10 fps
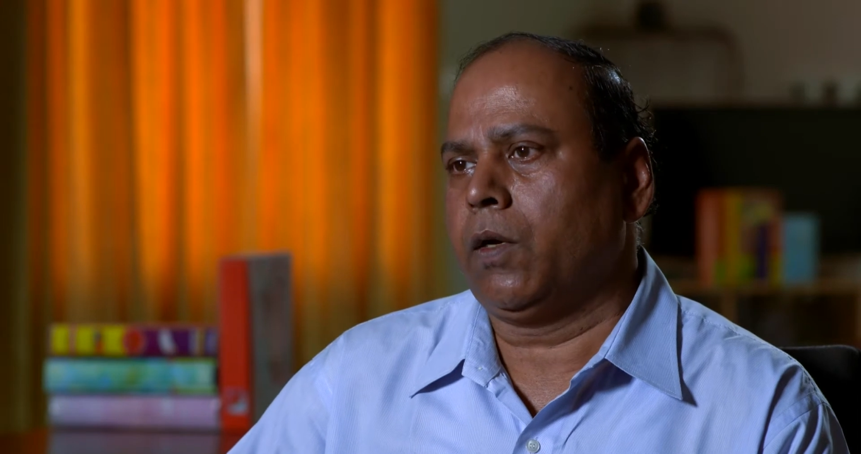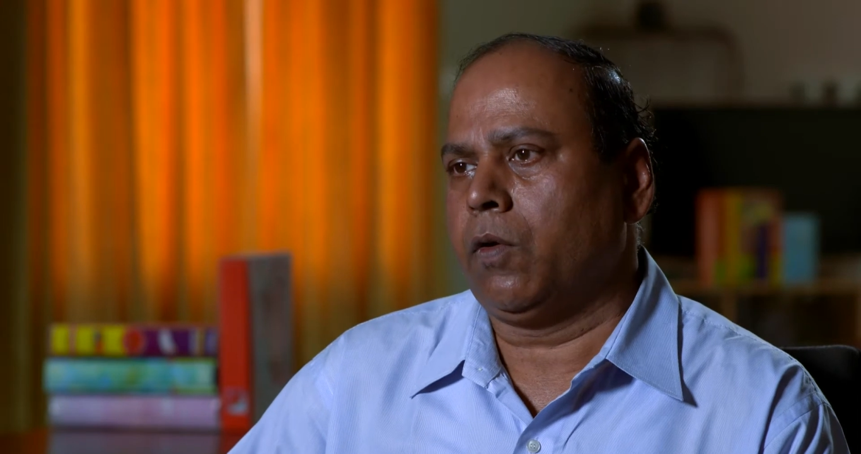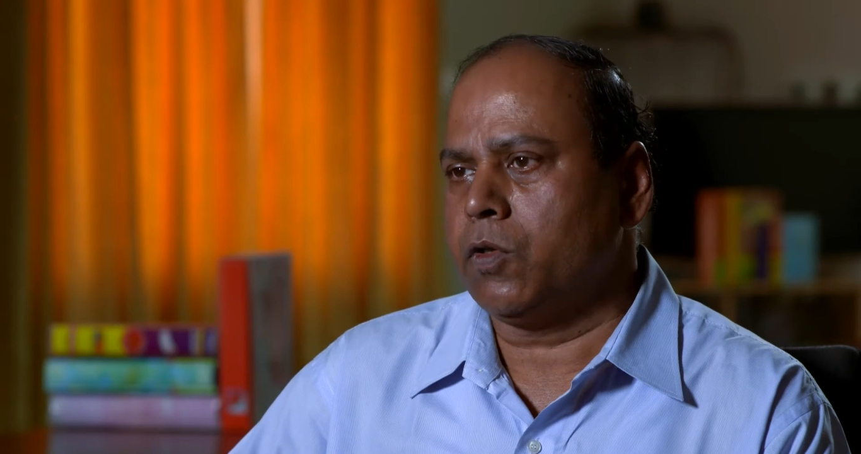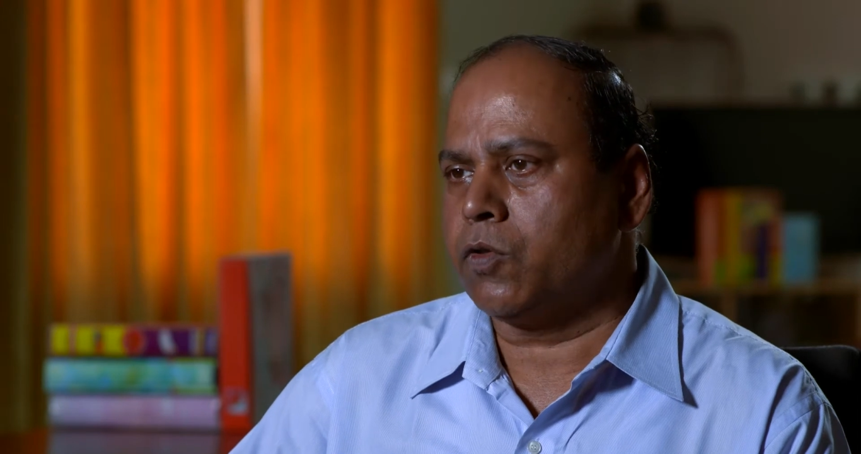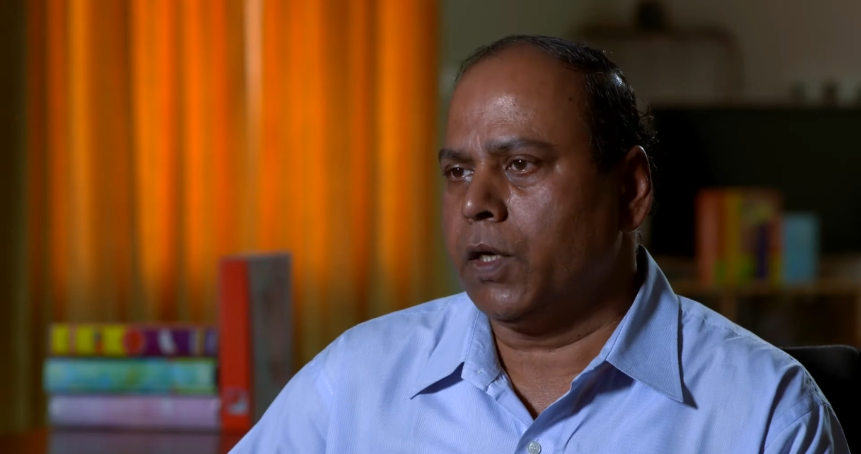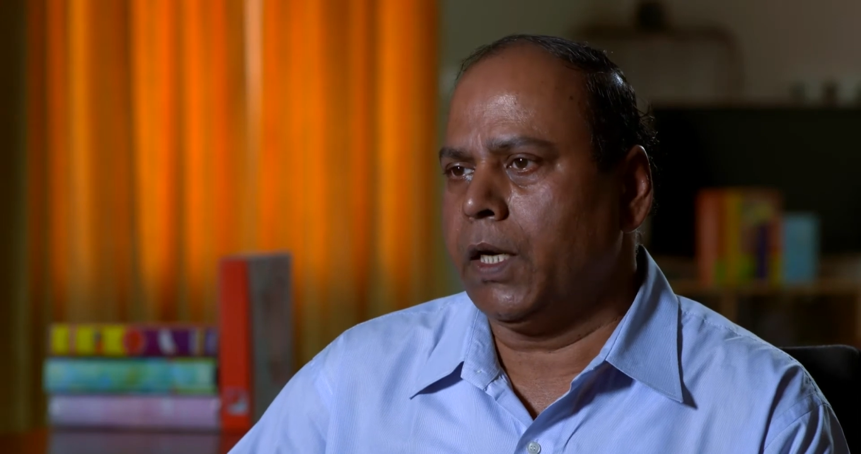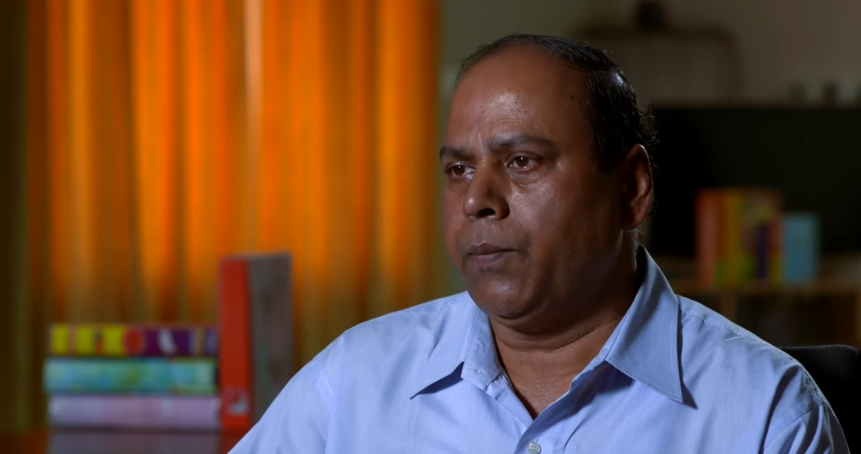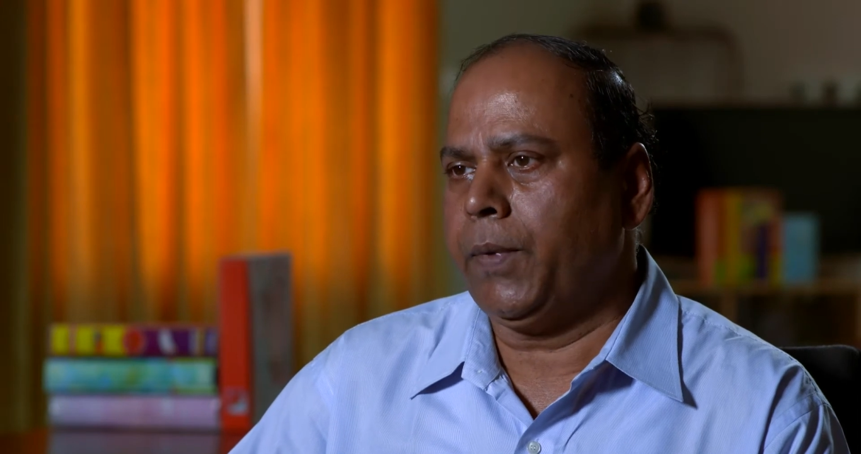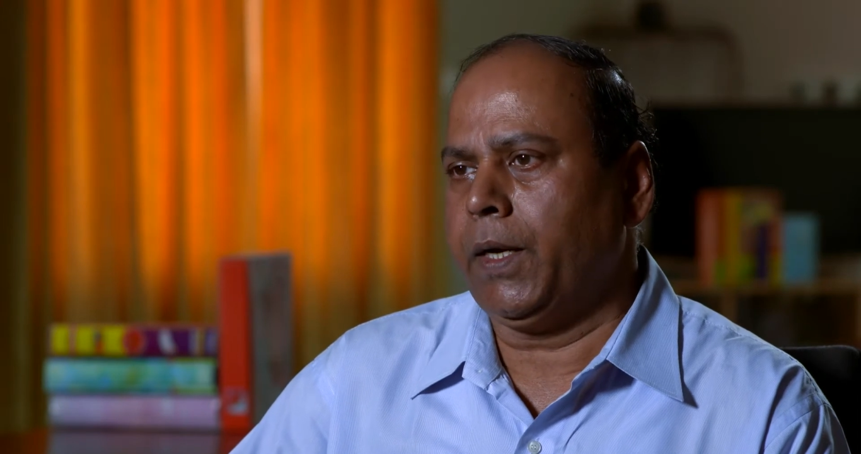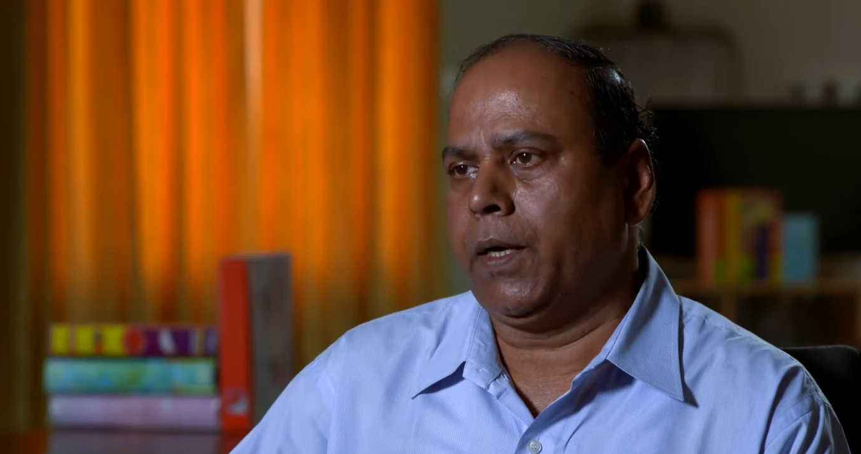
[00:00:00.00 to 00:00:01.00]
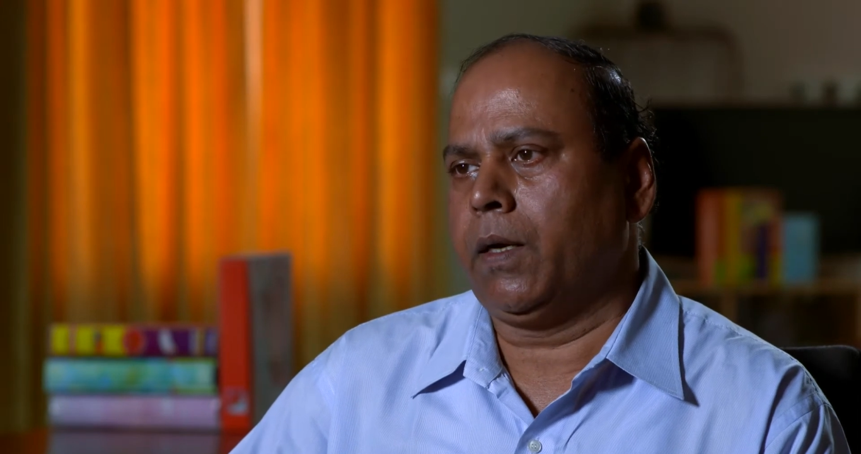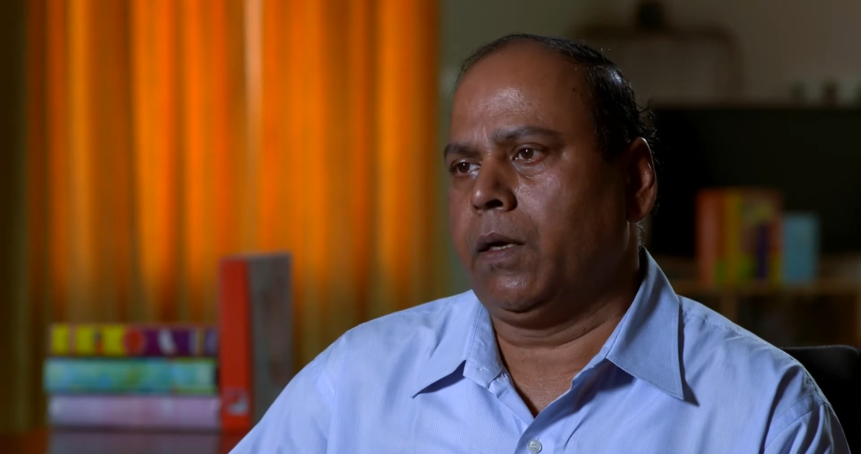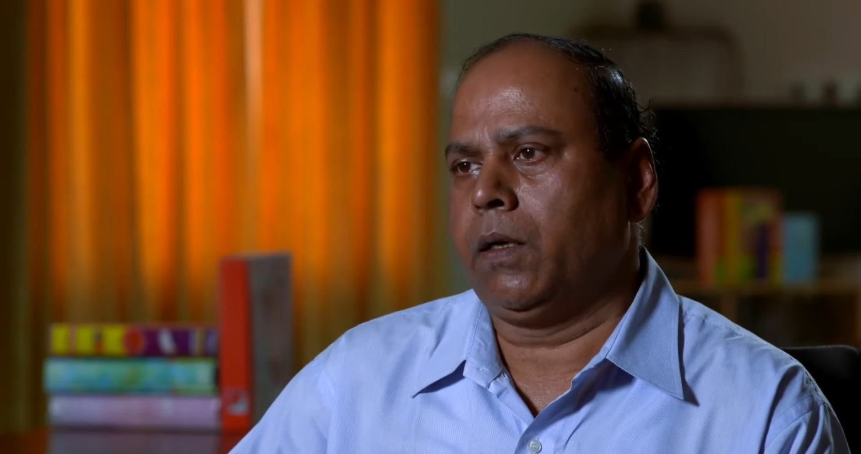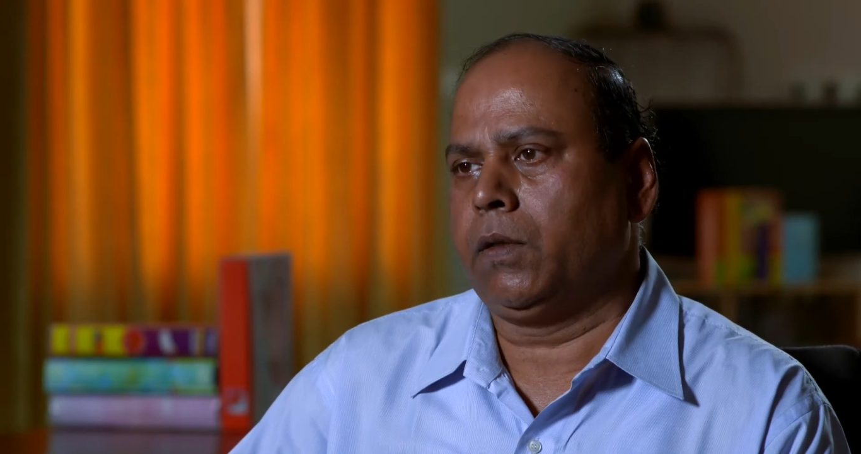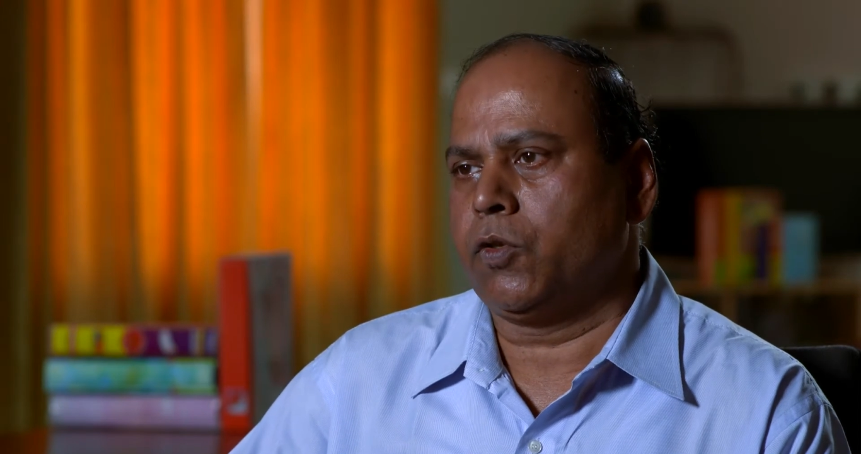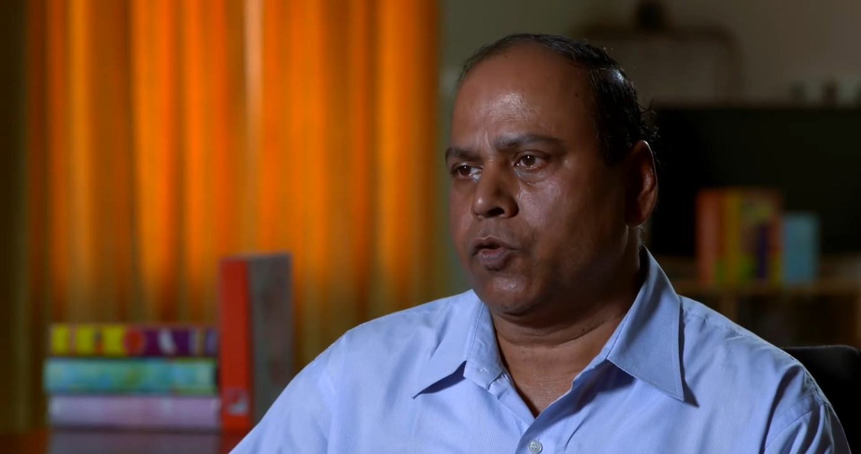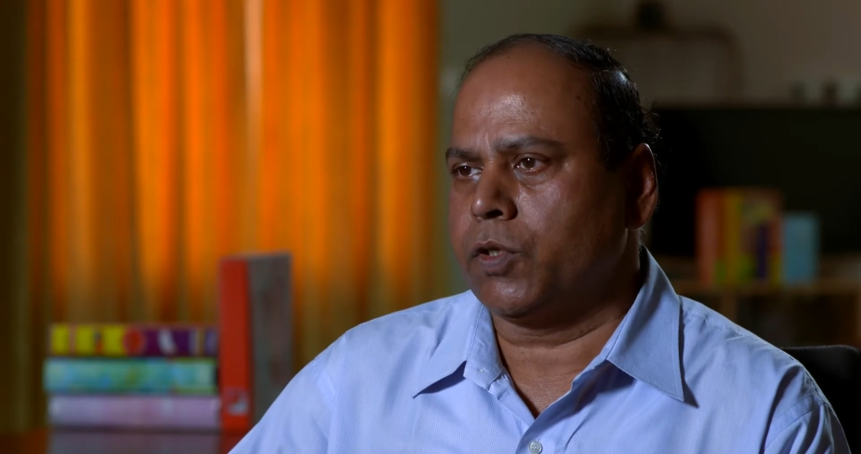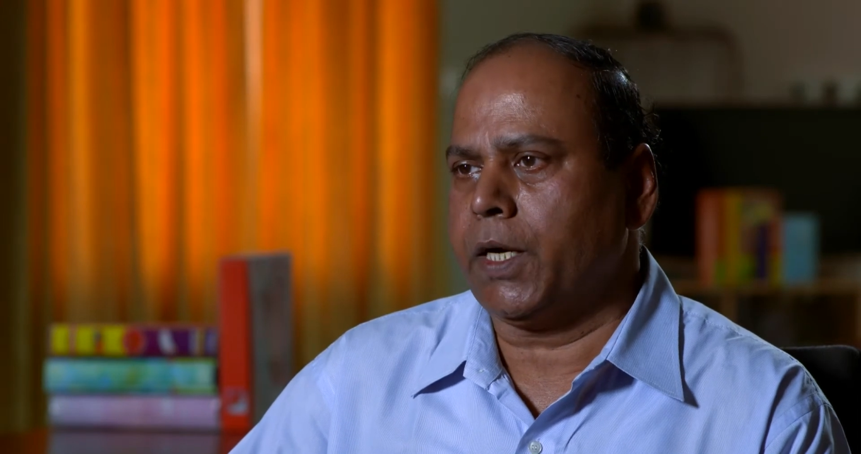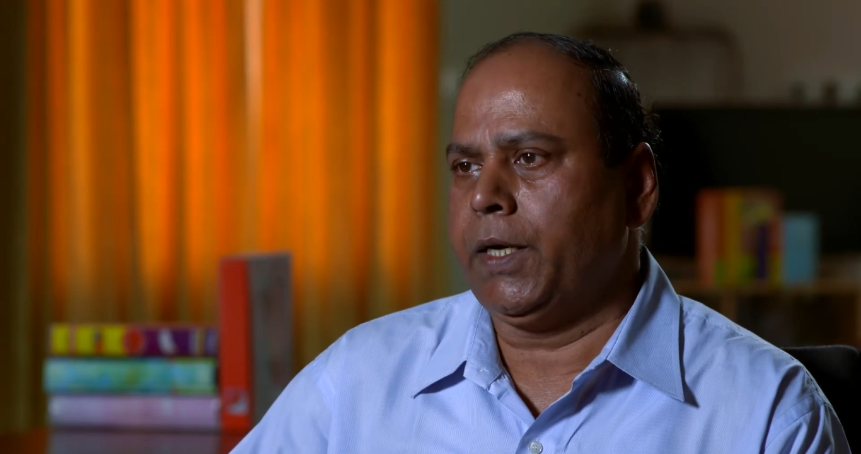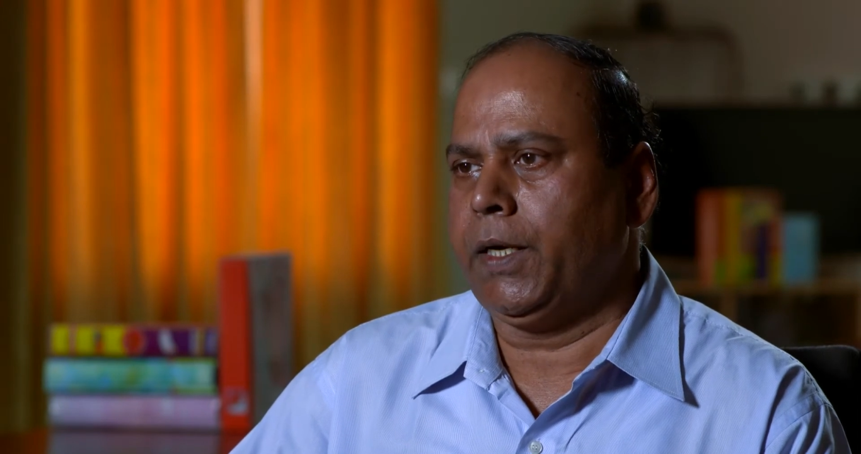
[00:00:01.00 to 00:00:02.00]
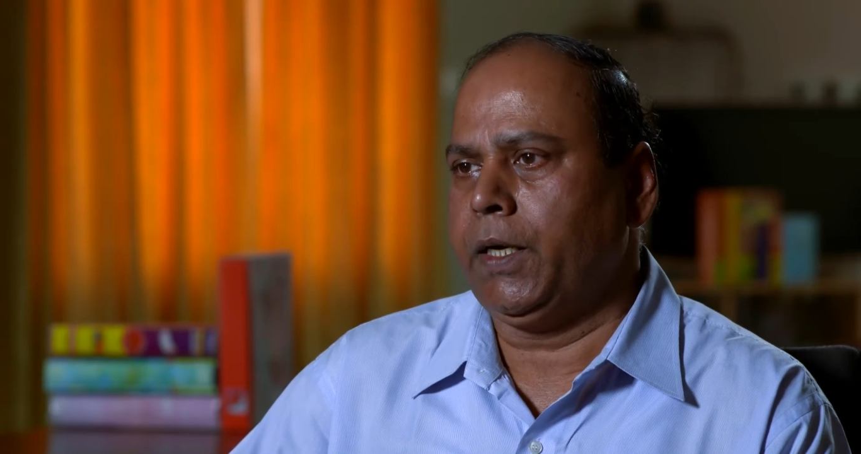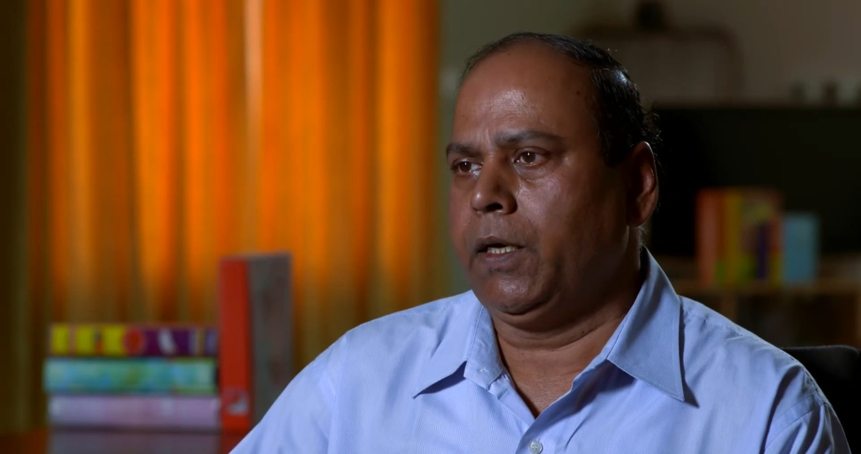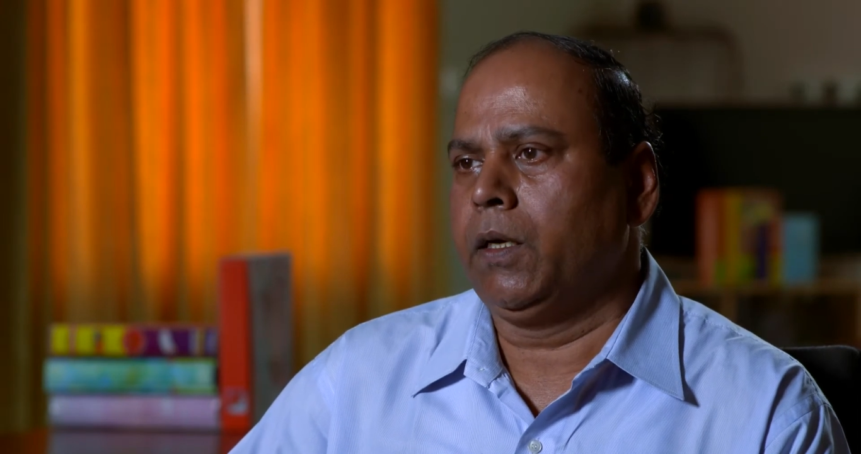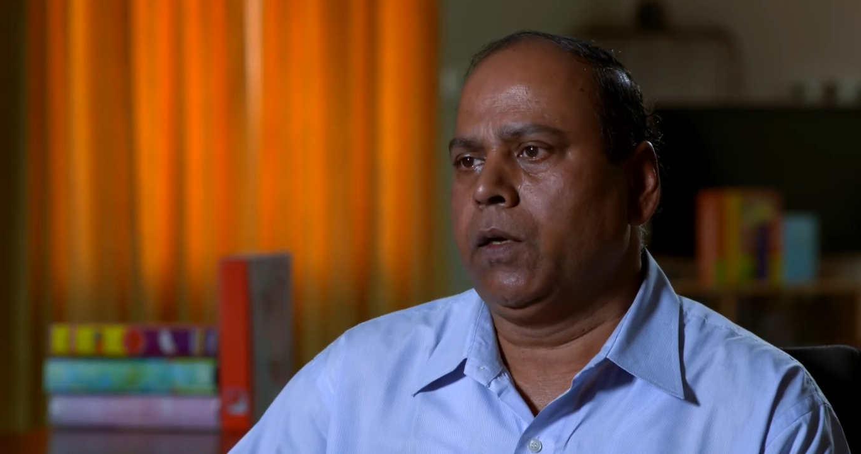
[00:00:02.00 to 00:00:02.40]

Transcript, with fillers: also helping uh, the society